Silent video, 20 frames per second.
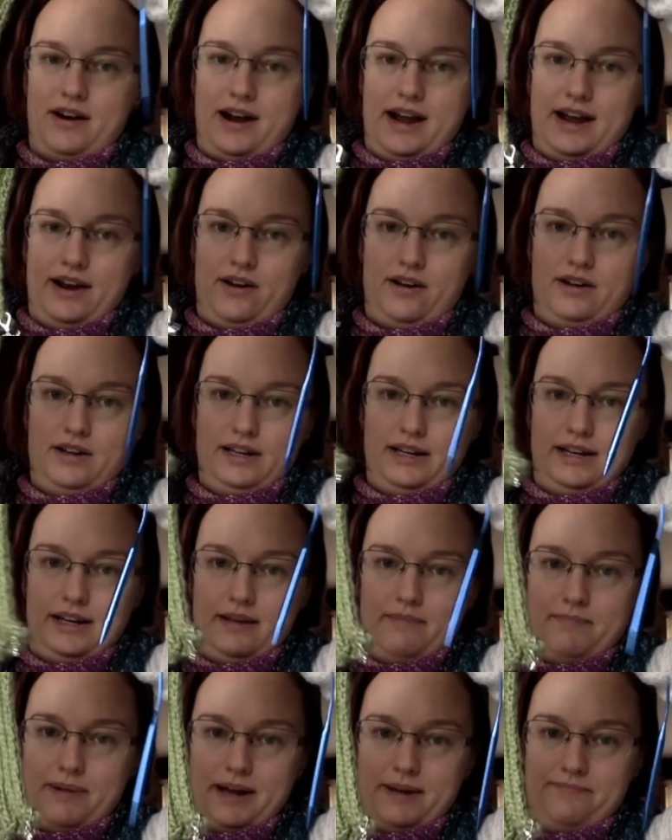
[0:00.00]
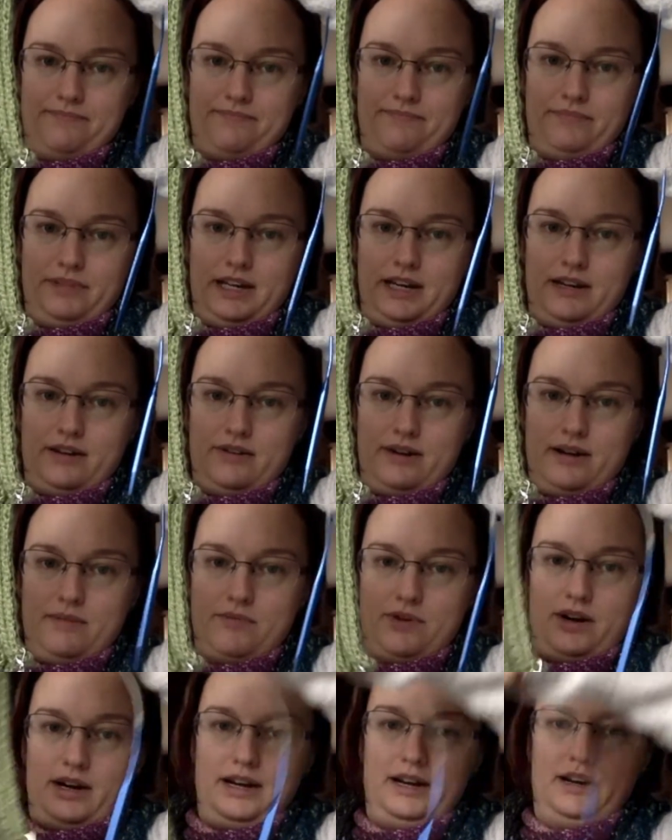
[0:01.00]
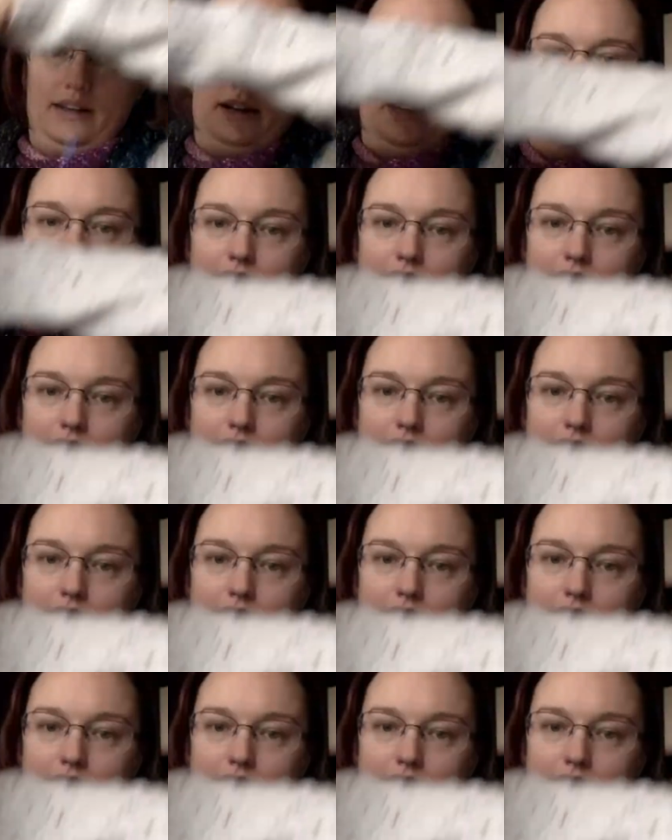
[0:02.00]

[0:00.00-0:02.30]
at all in it, but, you know, I'm working on it.